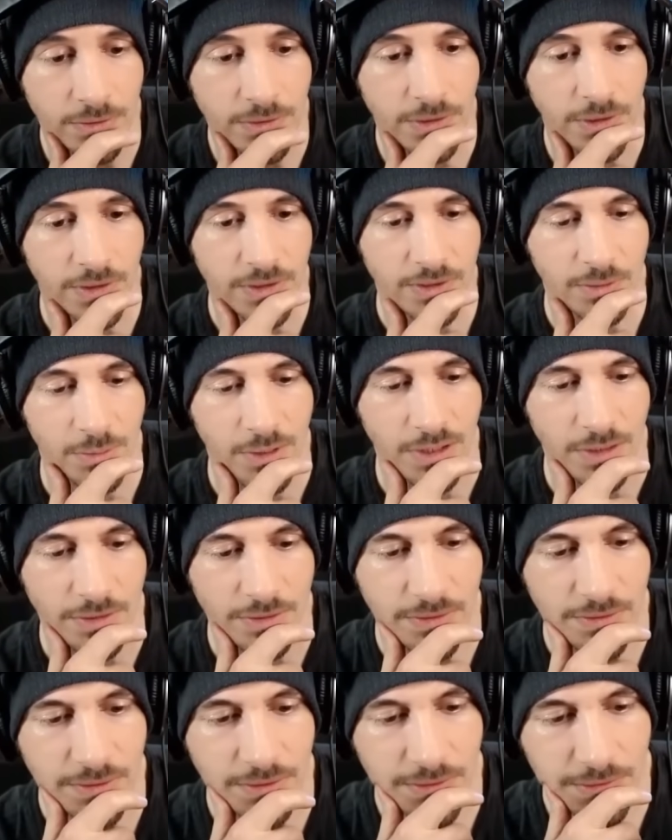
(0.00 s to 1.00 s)
There is some
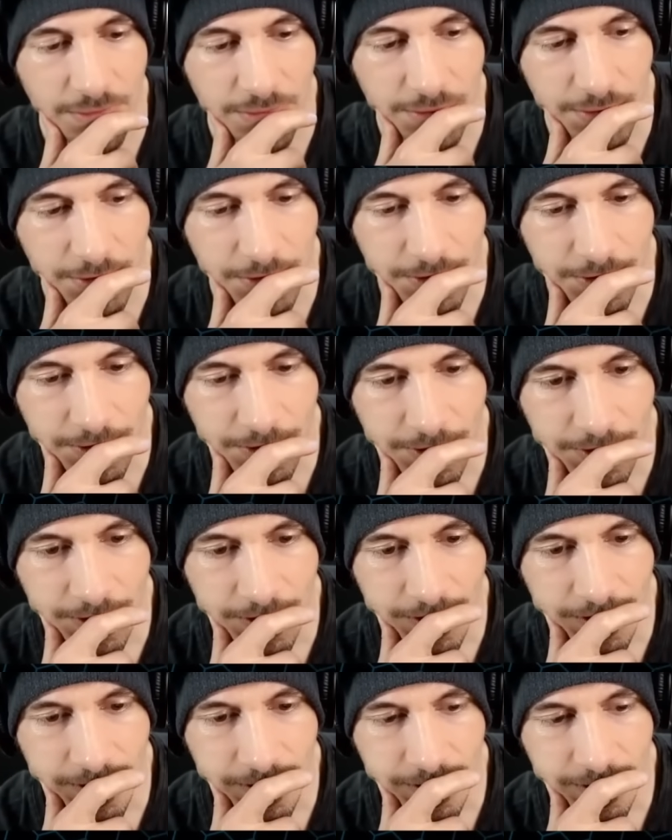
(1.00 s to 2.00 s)
heals.
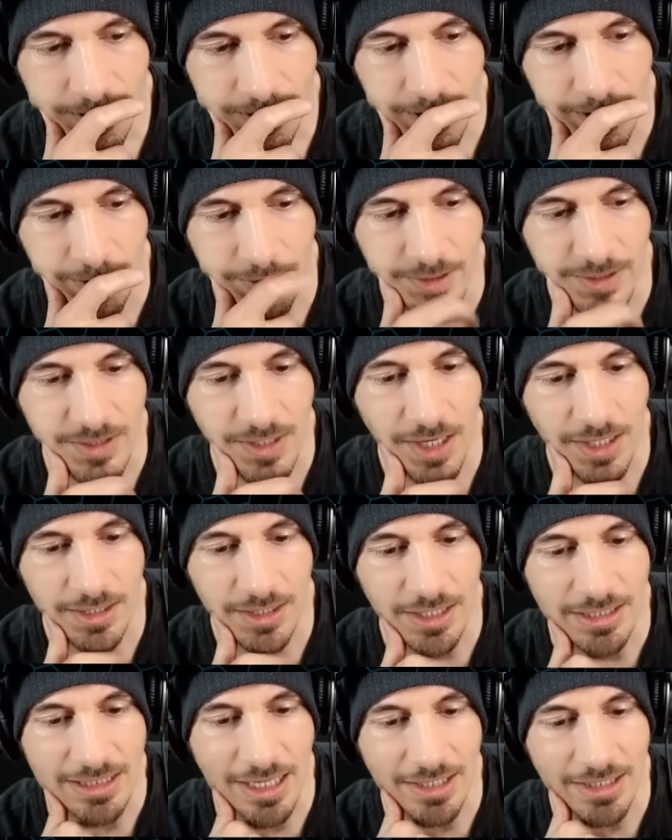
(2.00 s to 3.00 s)
So it's not
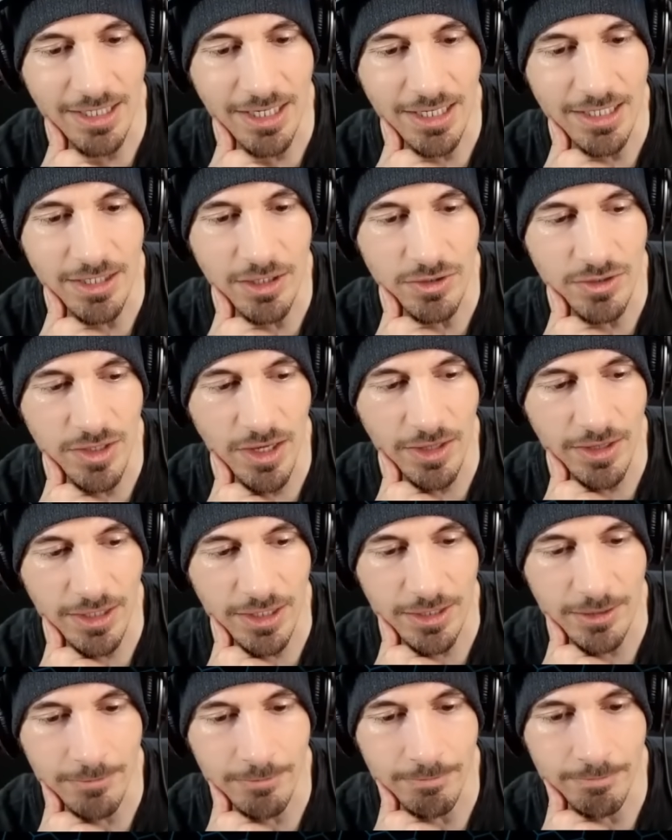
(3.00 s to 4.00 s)
it's not that he does
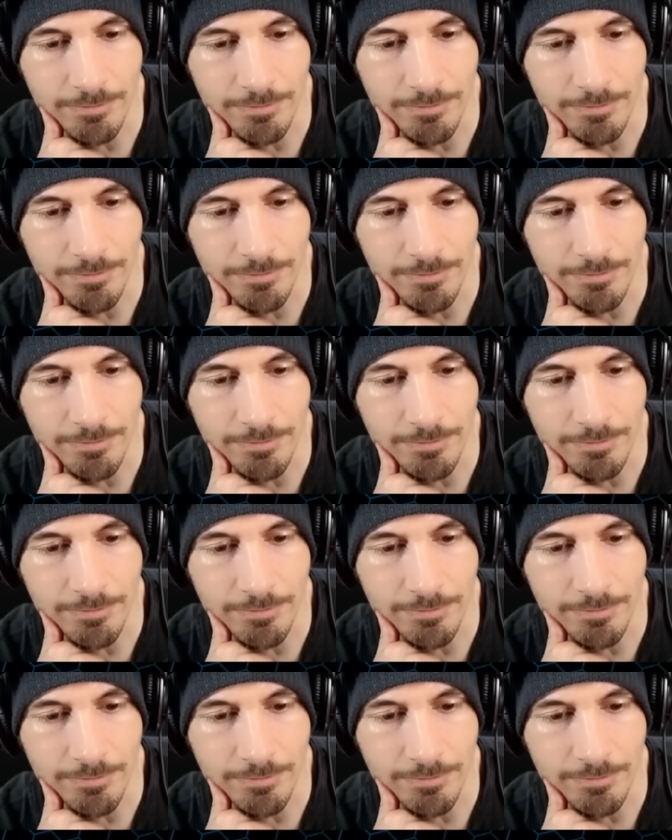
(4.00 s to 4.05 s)
nothing.